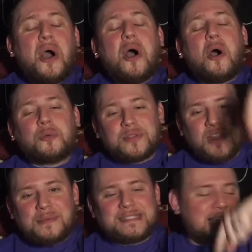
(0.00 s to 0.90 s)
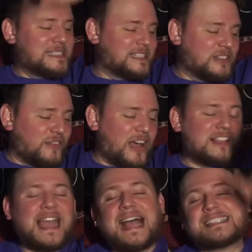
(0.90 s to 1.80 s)
Home to the Lamest Taste of the Vinyl
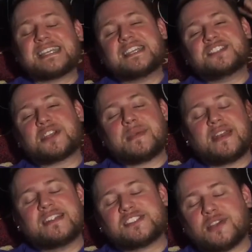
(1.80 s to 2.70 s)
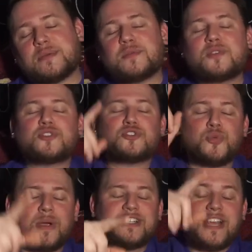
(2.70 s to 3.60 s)
Casket. You check me out on Instagram,
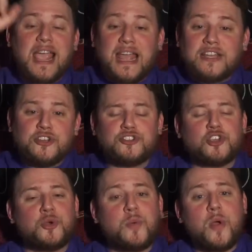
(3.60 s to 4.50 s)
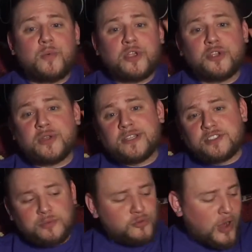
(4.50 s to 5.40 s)
Twitch, and YouTube, where you could
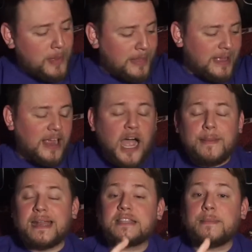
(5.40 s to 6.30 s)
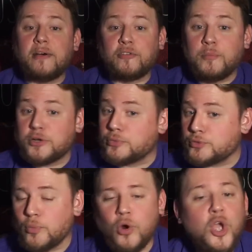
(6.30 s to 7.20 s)
subscribe, like, and comment, hit the bell for much, much
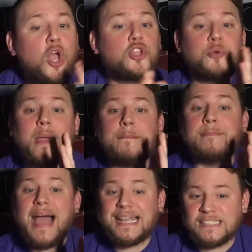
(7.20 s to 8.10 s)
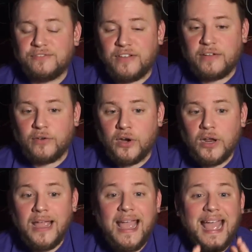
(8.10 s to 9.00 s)
more. Do me a massive favor.
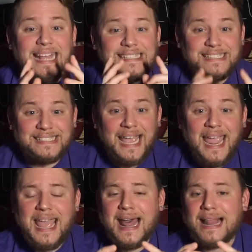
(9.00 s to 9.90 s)
And stay